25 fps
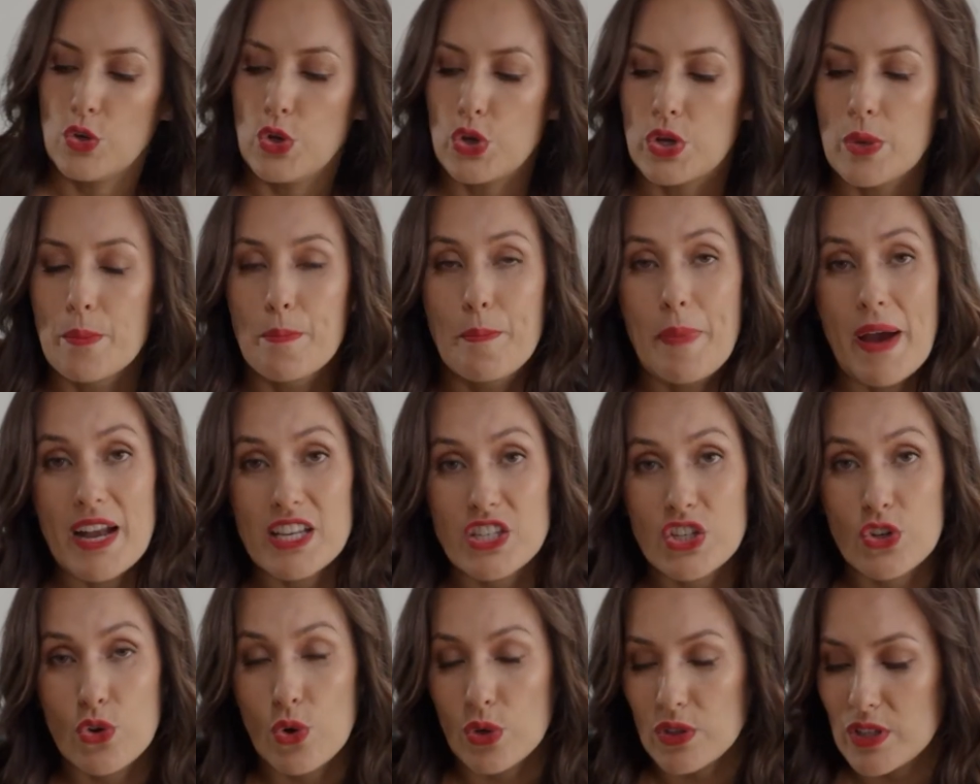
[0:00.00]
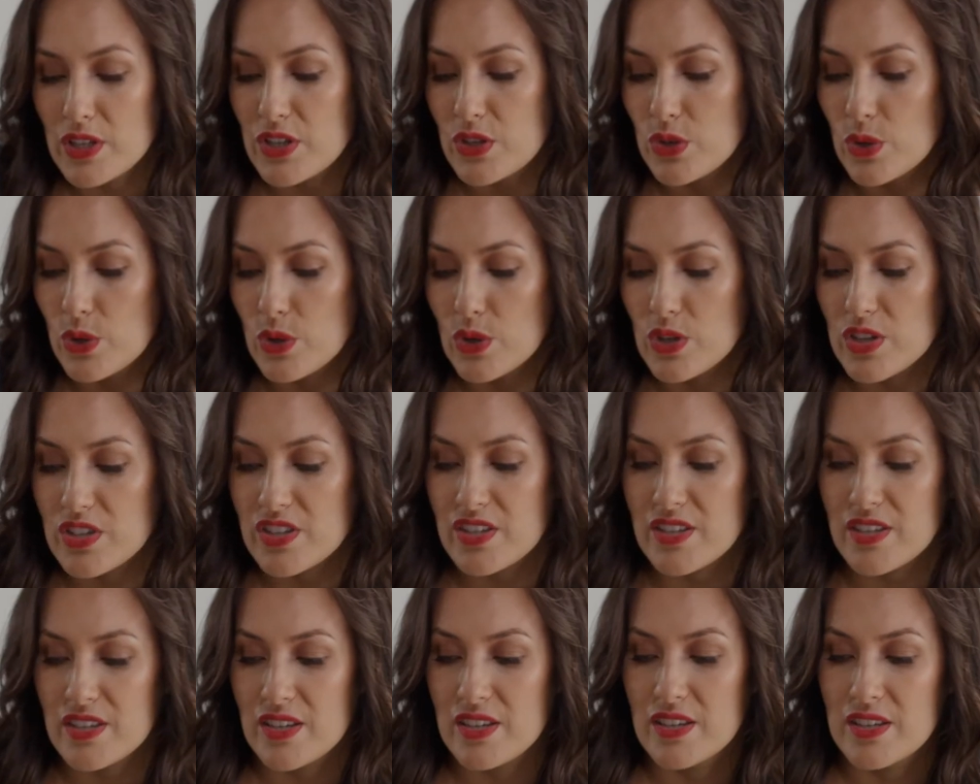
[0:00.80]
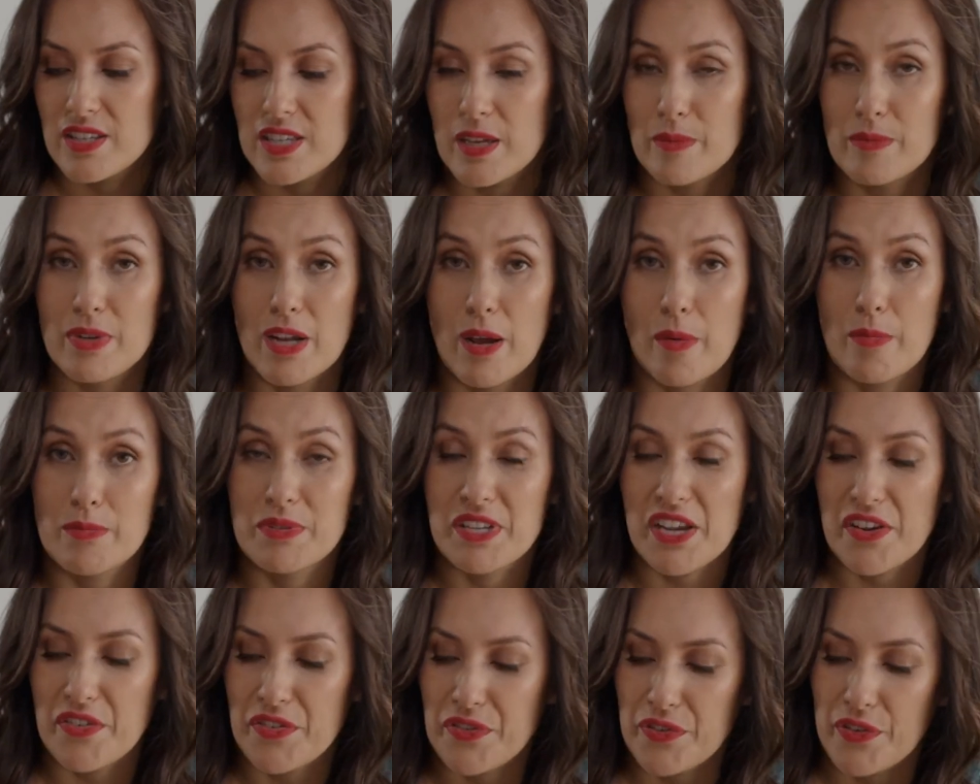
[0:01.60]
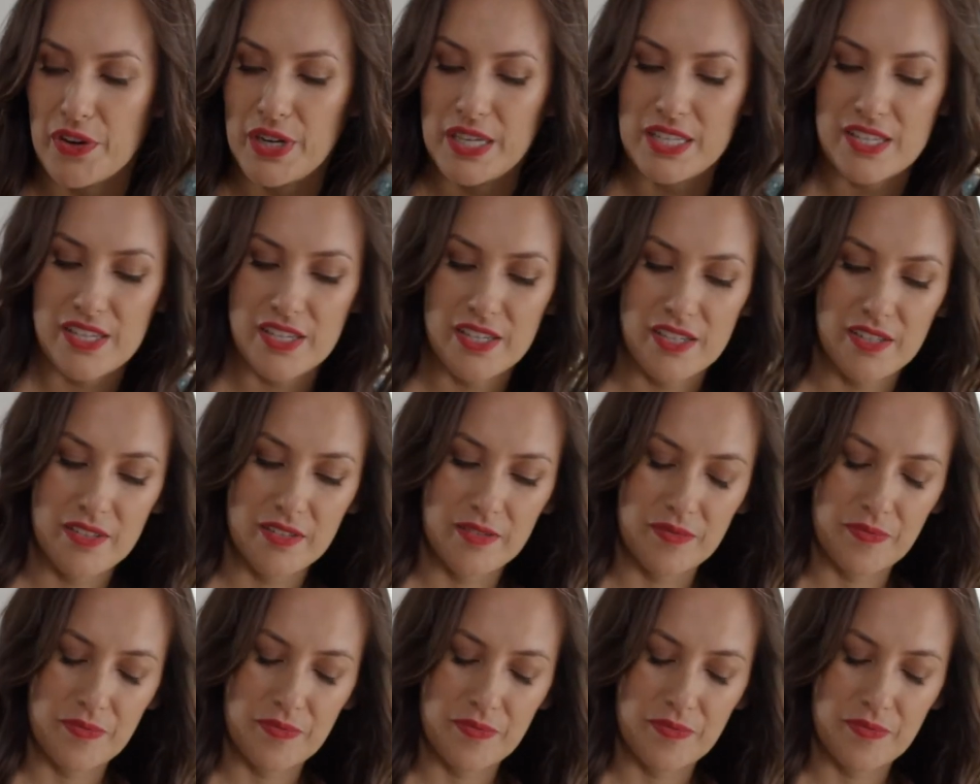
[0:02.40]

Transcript: You can batch cook the sauce. Sometimes I freeze it.